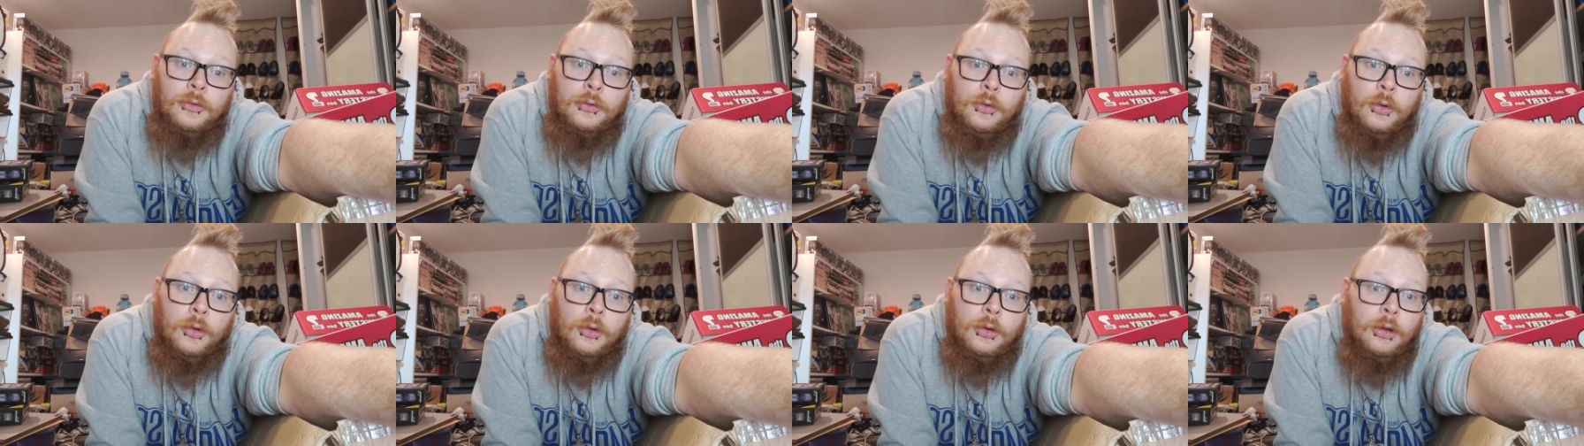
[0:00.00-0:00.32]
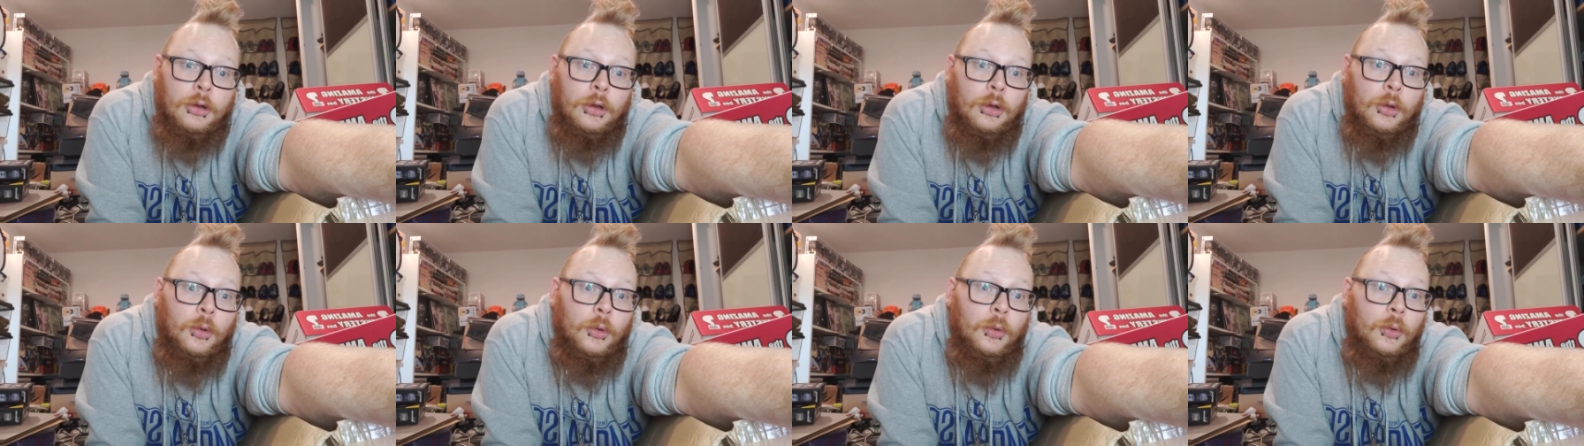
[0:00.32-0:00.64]

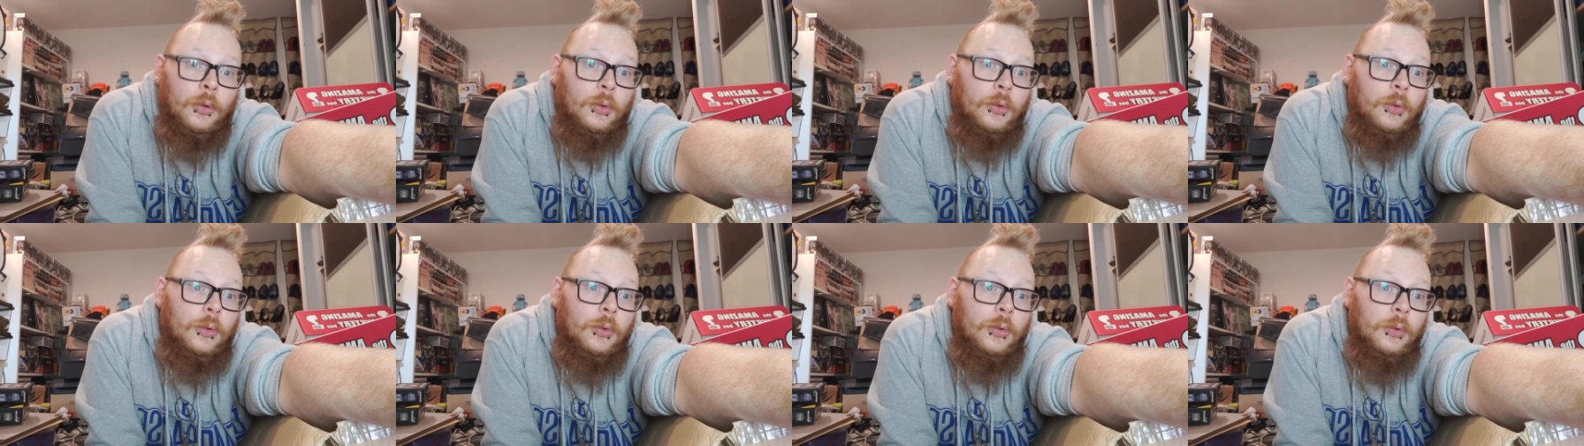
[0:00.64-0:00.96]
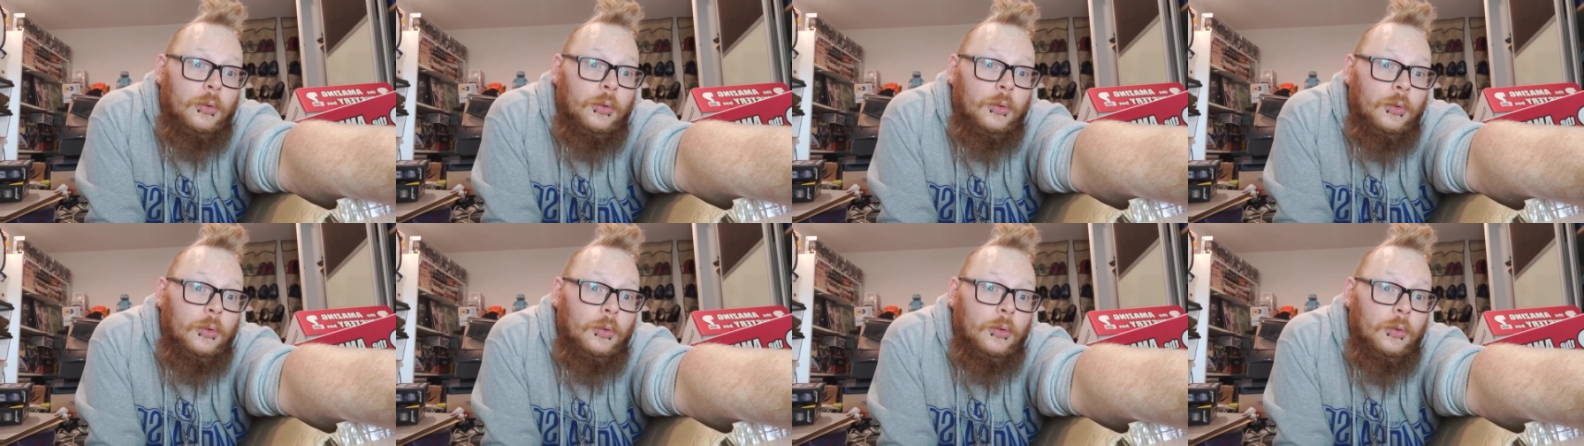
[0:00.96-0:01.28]

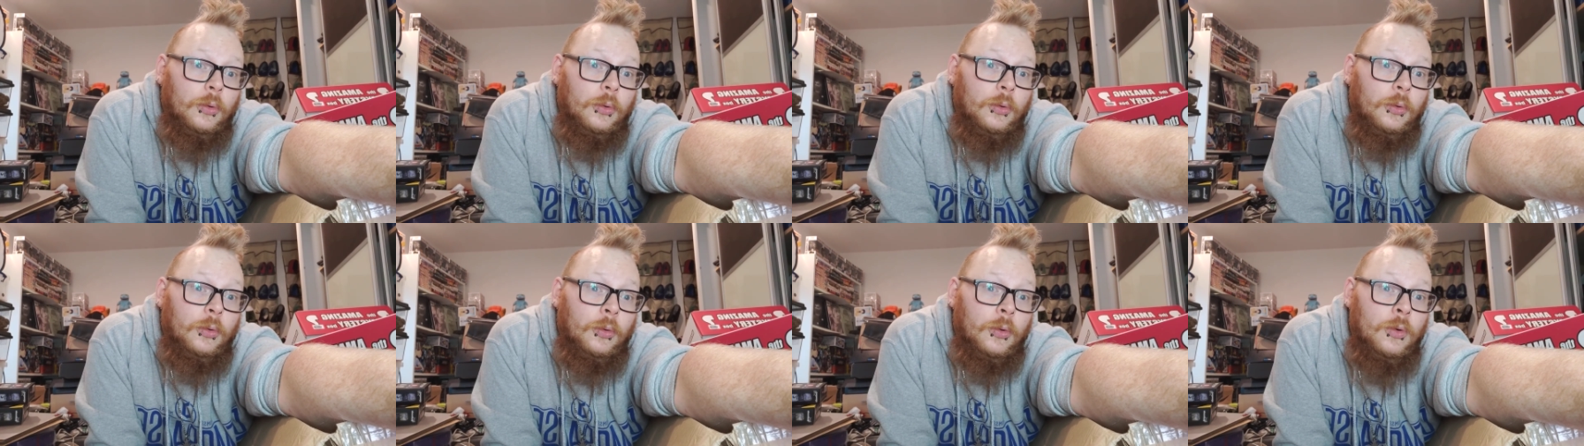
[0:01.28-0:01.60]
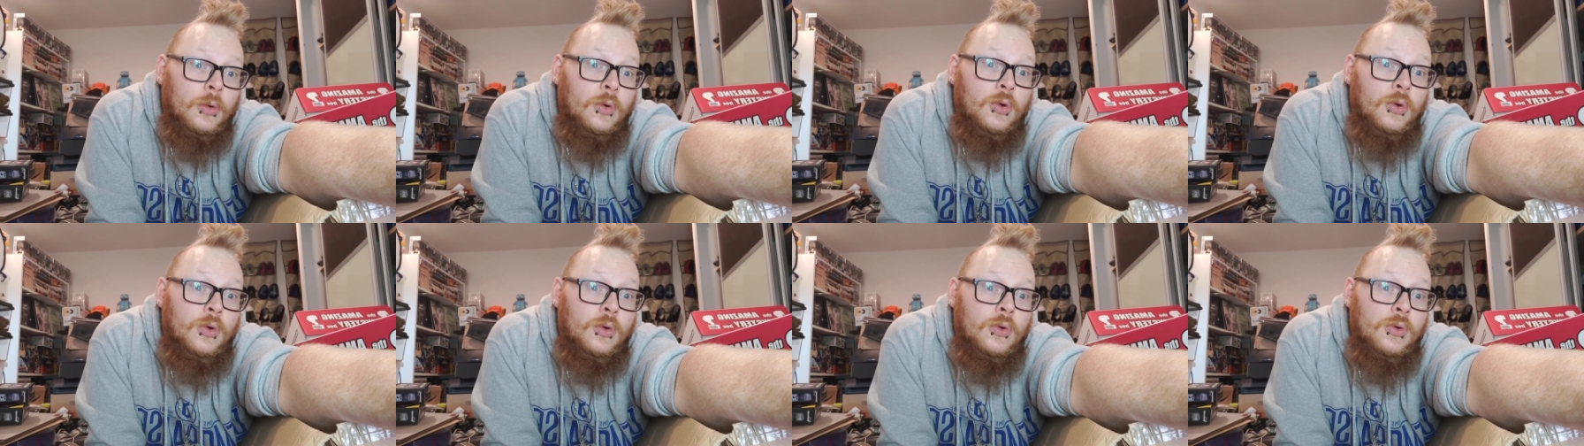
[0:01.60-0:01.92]

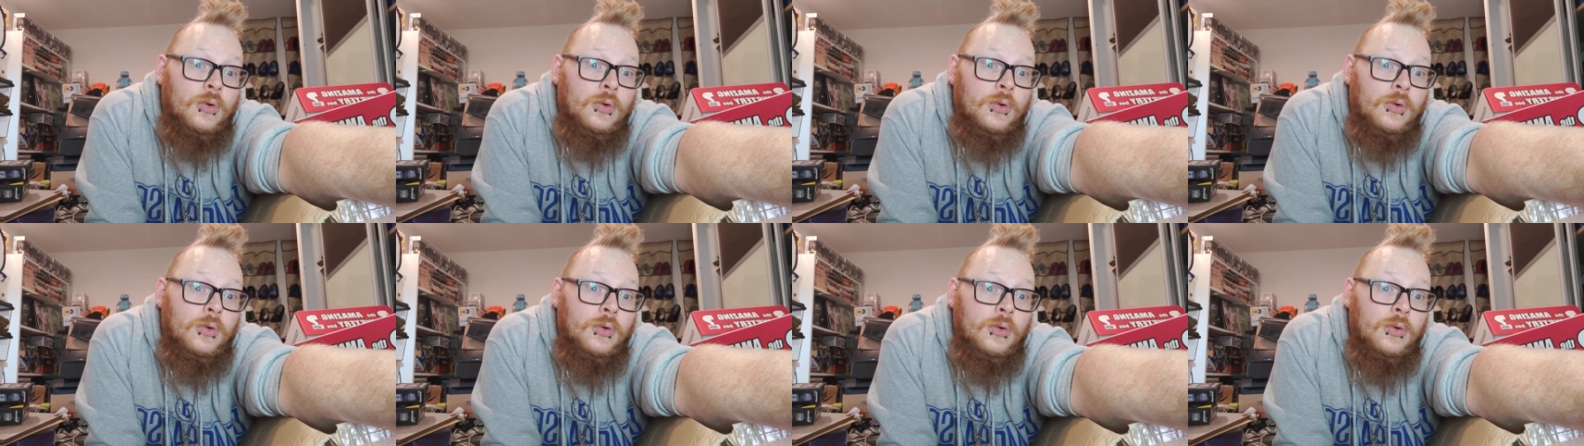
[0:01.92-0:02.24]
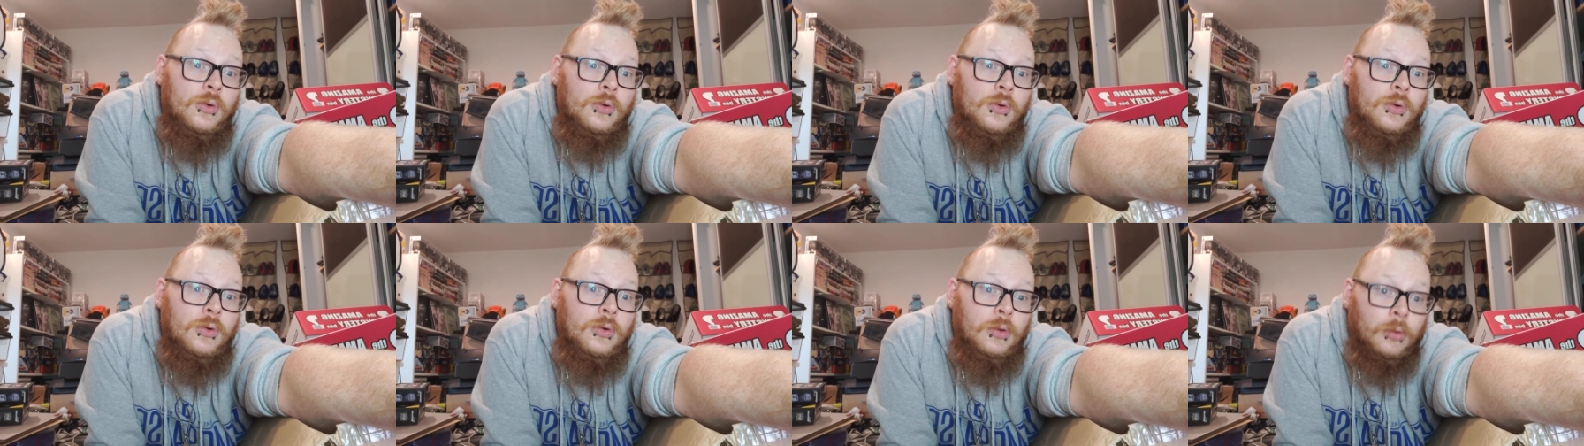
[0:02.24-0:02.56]

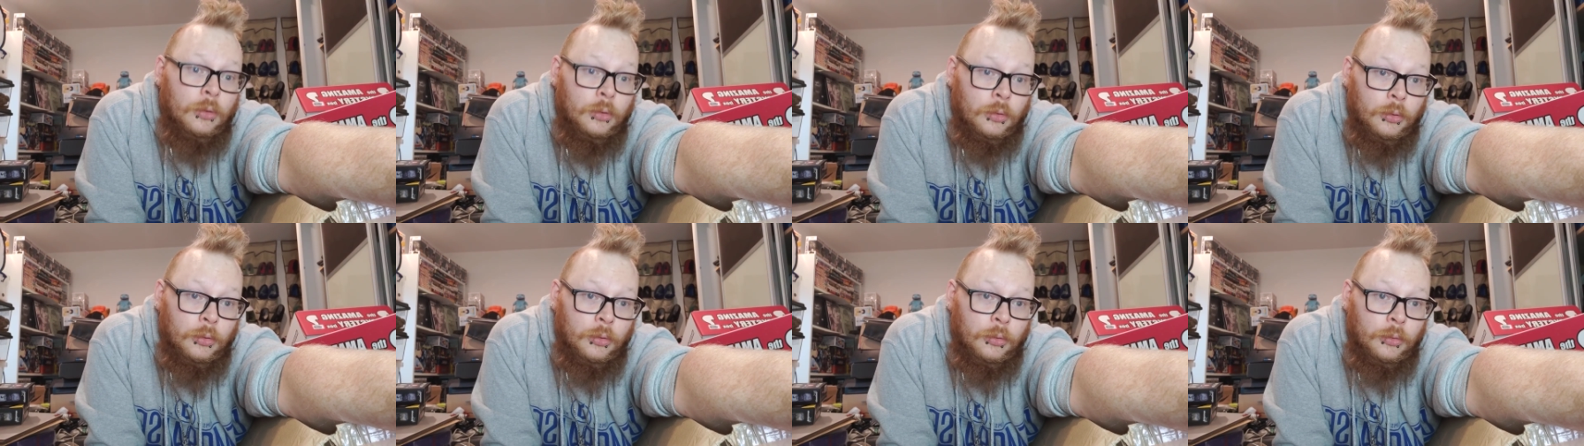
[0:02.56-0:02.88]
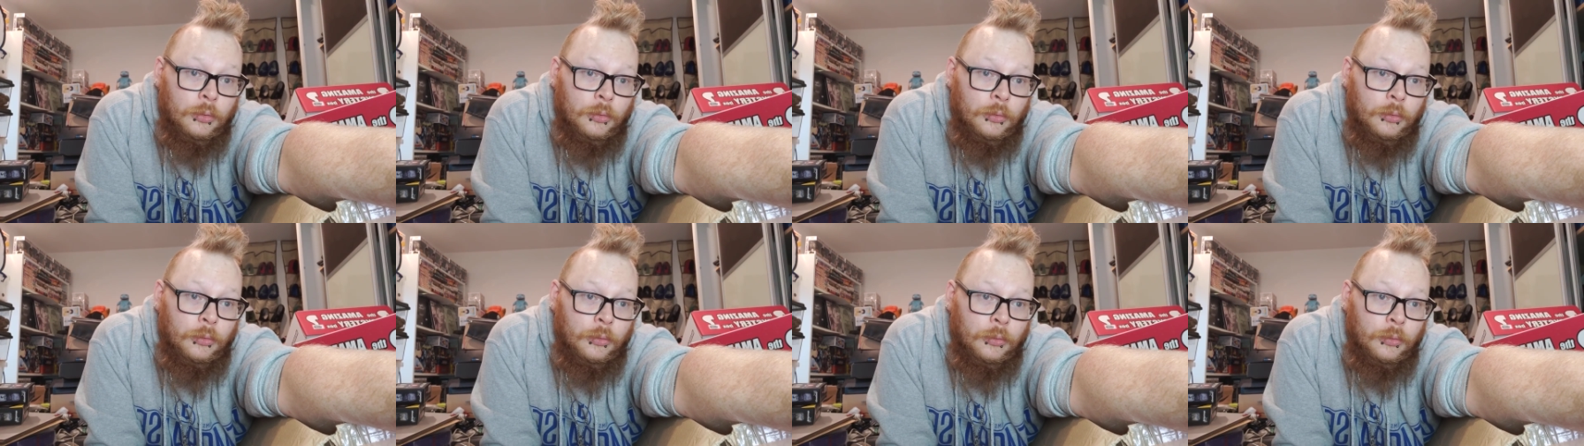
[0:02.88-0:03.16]
Toodaloo.